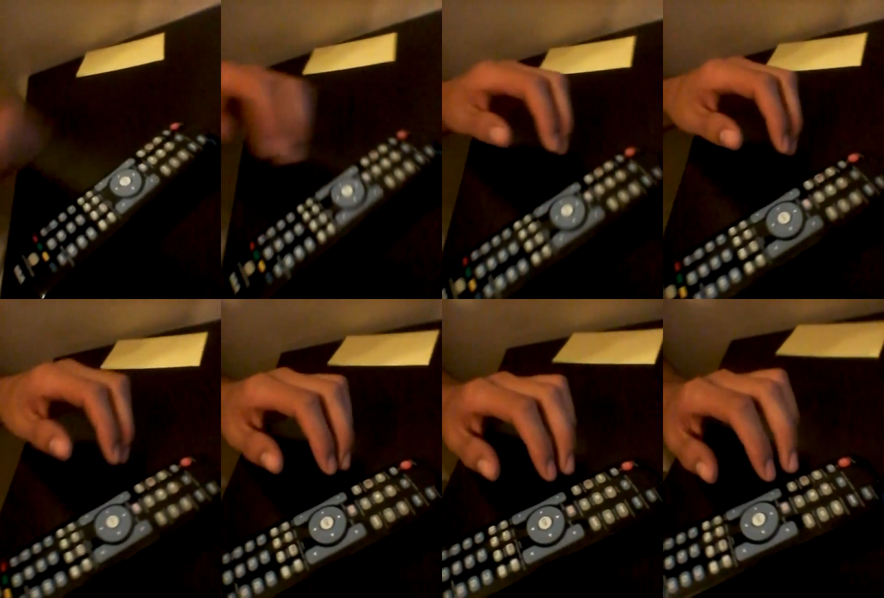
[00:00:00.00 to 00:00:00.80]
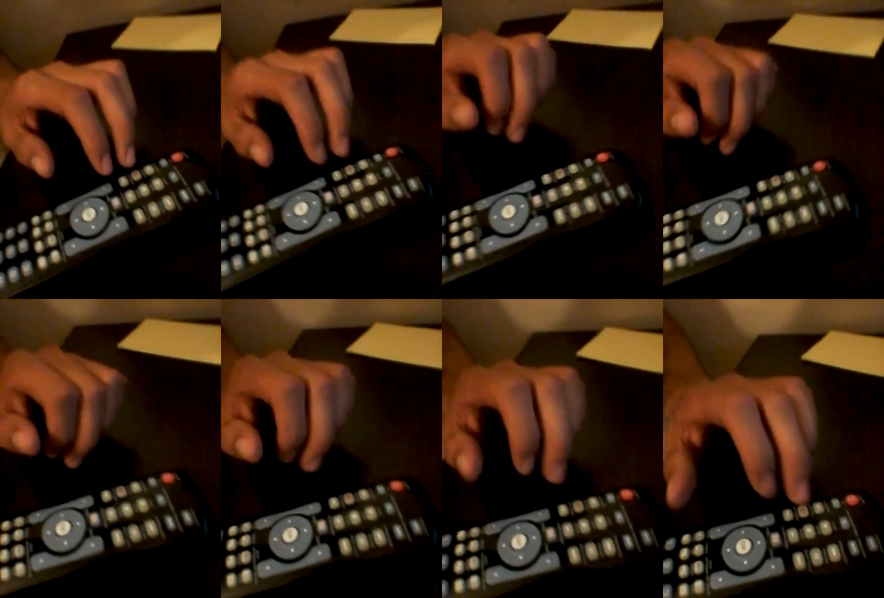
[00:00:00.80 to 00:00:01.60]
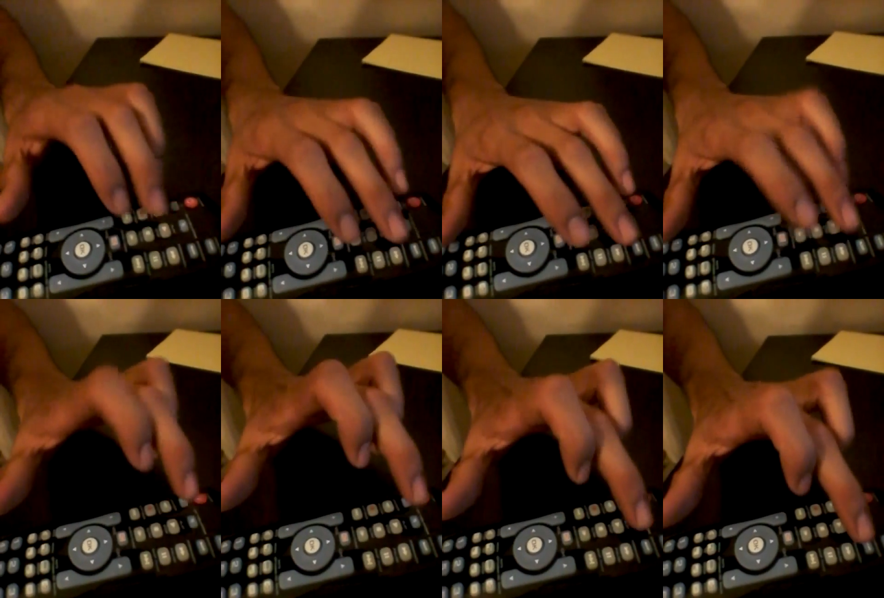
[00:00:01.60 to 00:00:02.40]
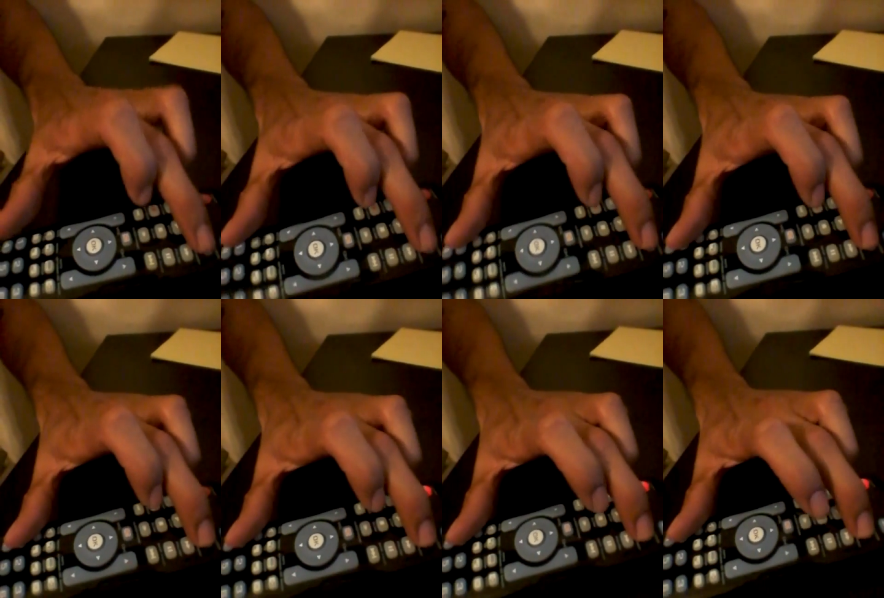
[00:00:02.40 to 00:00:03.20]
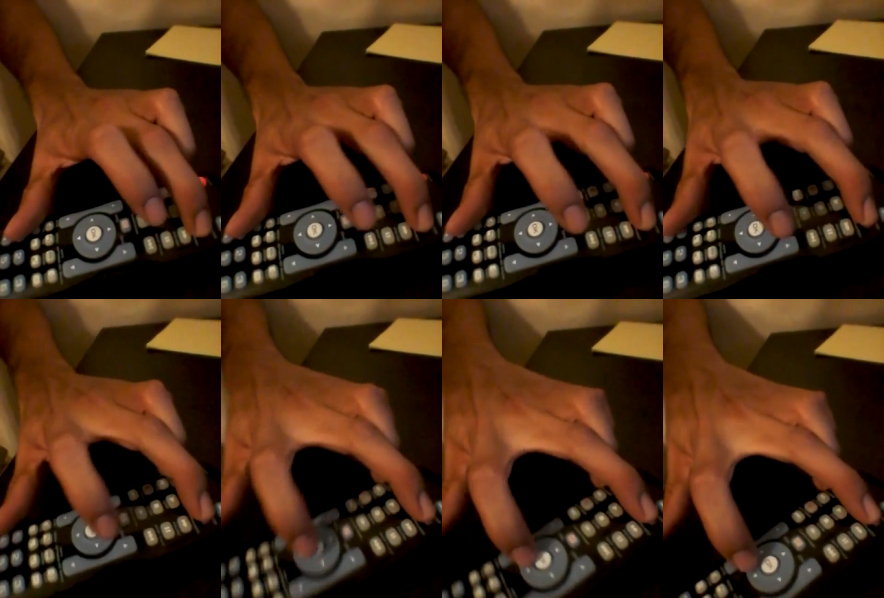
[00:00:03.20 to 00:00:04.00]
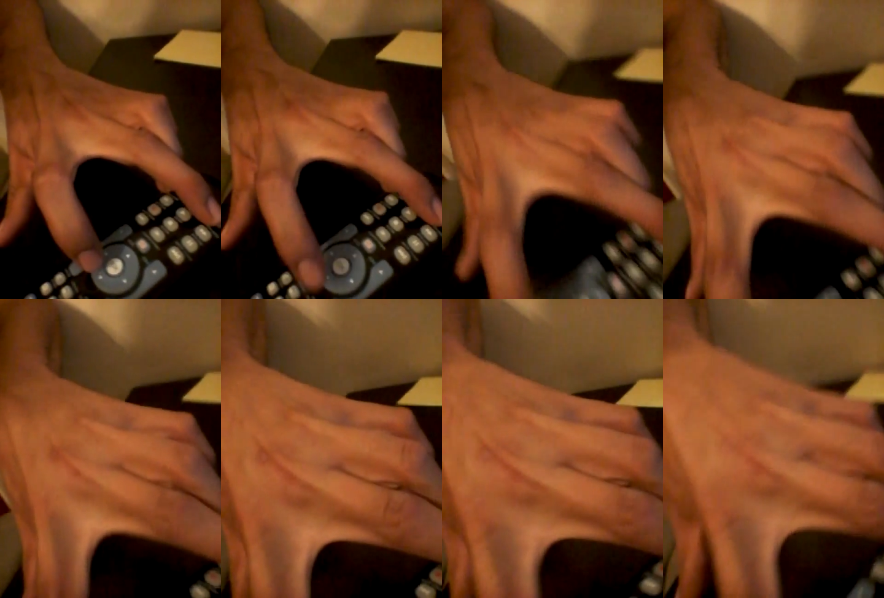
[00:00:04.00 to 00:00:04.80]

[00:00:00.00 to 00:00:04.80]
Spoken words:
(no speaker visible)